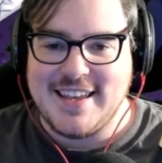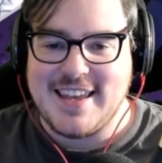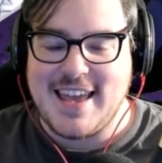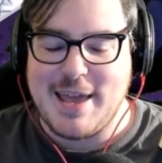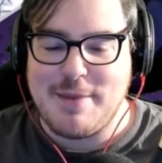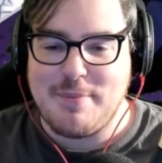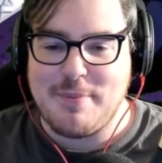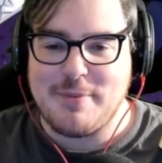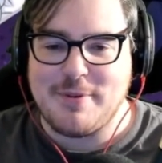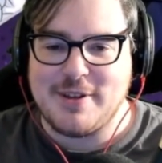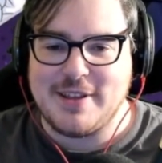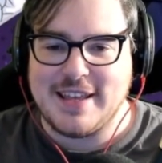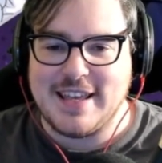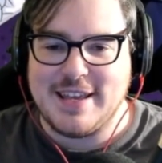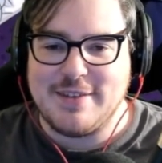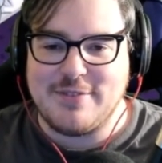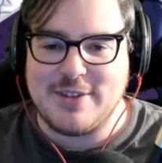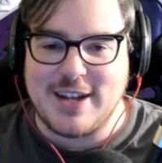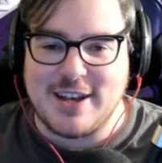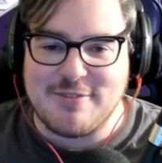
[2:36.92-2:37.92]
capable
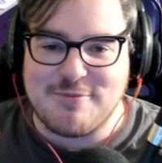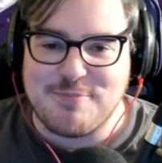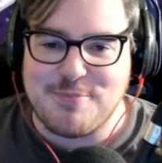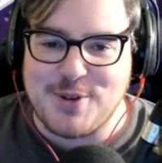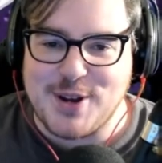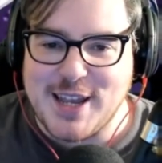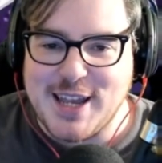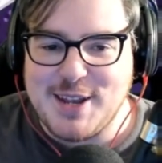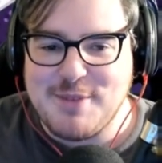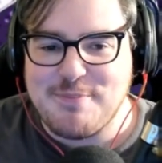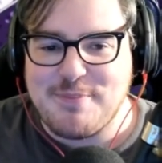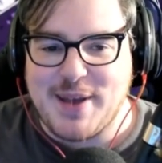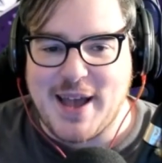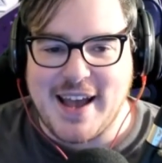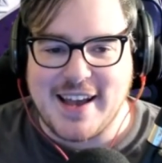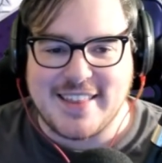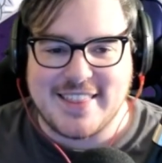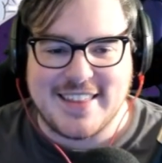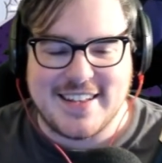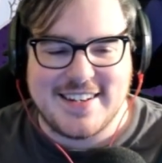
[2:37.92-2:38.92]
even of bringing
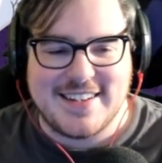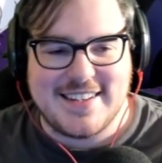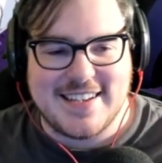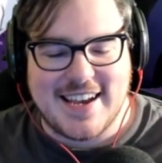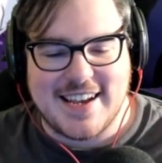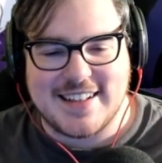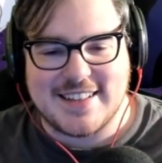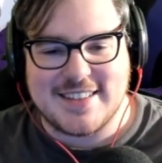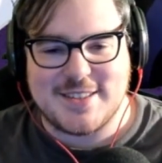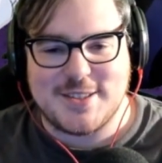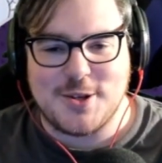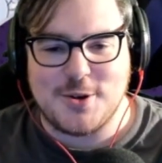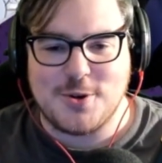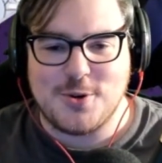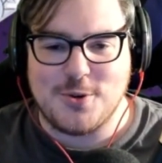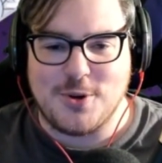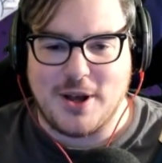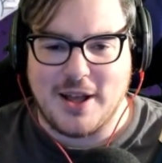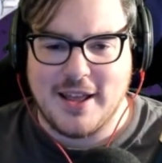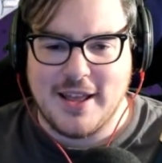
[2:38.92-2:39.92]
back the dead. So
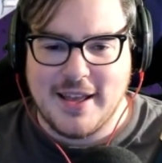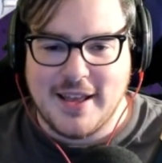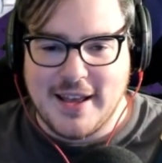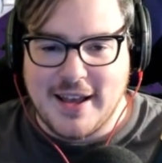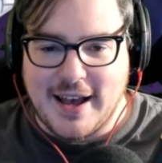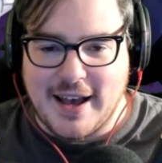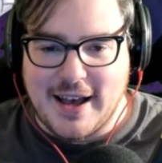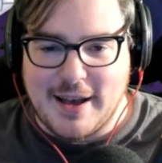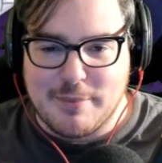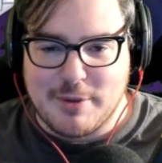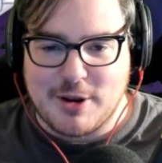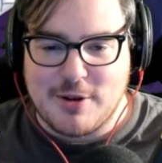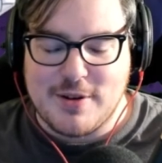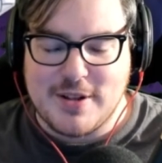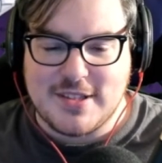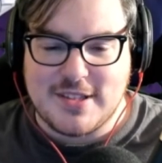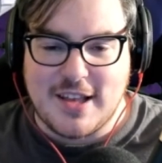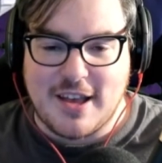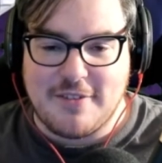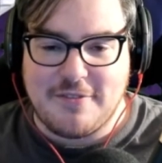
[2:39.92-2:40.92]
cool.
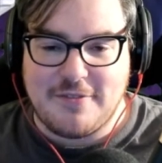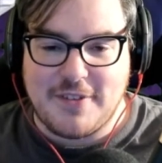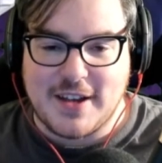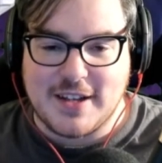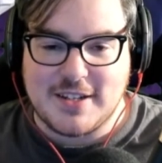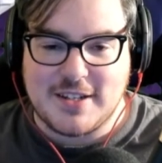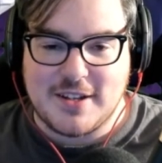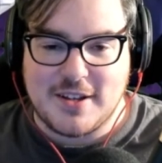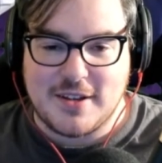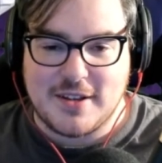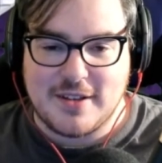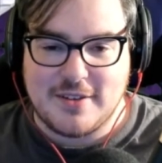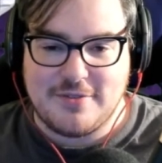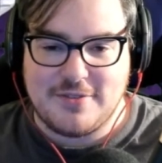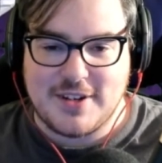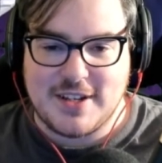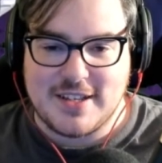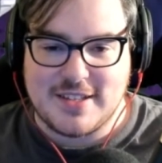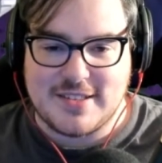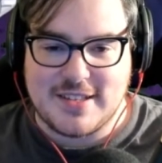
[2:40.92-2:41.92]
Increase
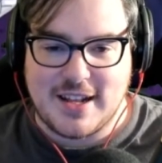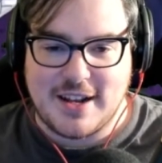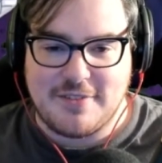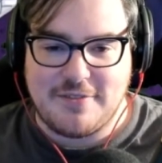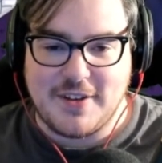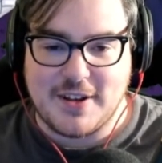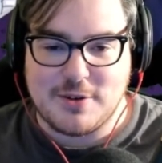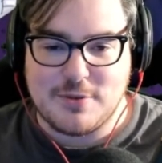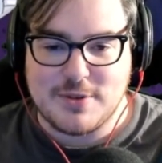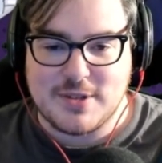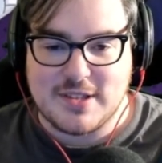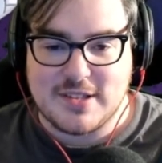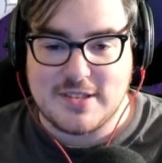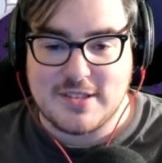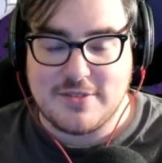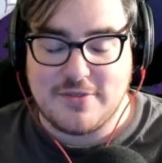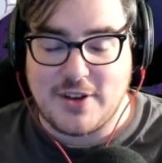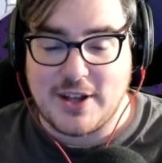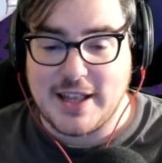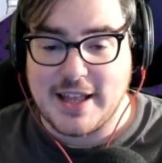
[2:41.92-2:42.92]
effectiveness and effect
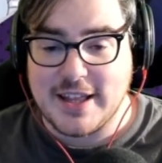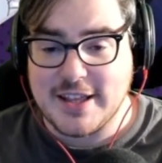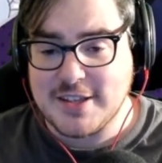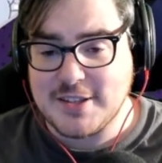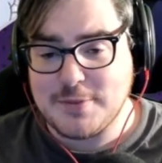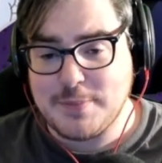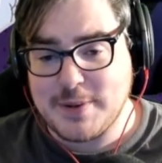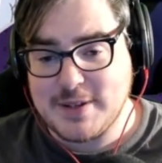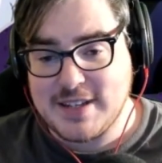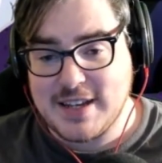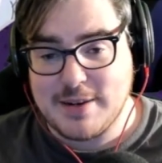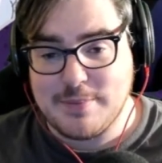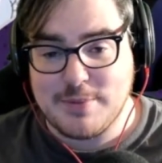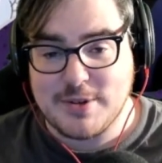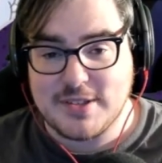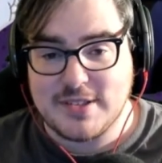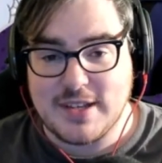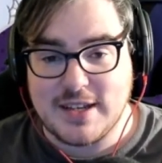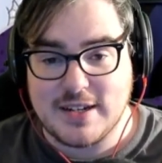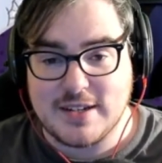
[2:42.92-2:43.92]
resistance of all allies by
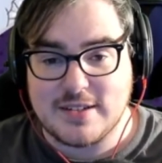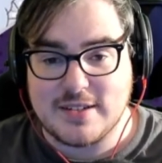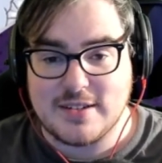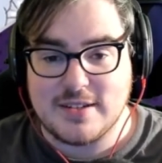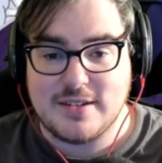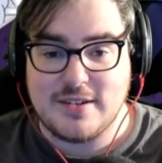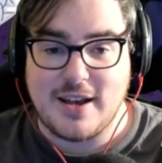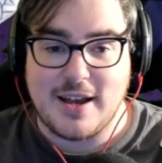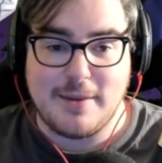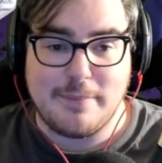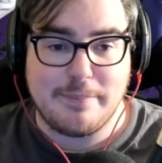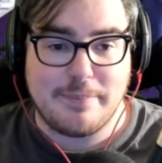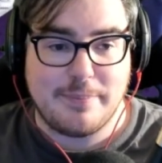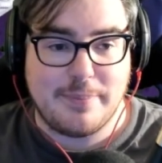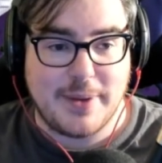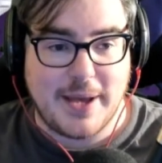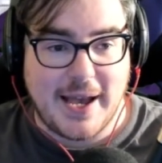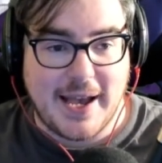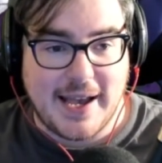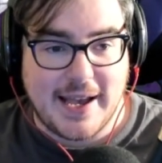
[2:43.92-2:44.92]
10%. Not
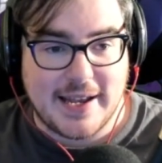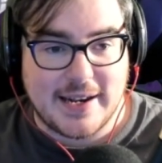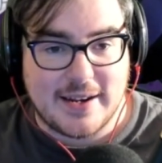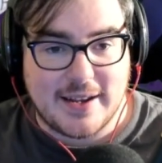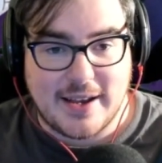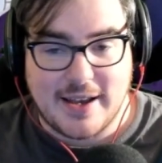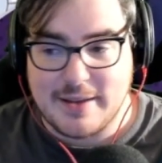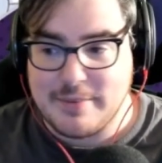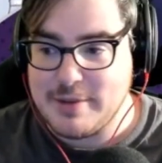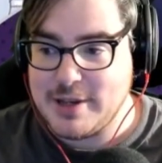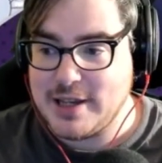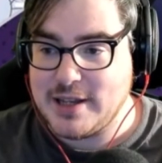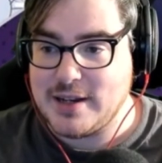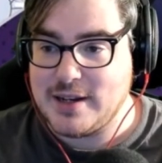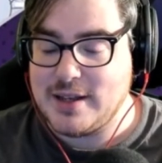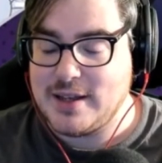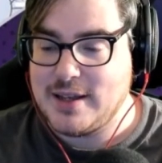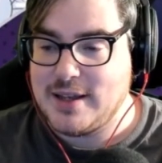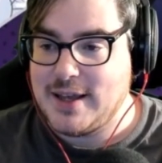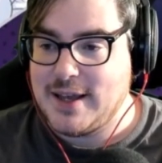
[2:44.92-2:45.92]
bad. I mean,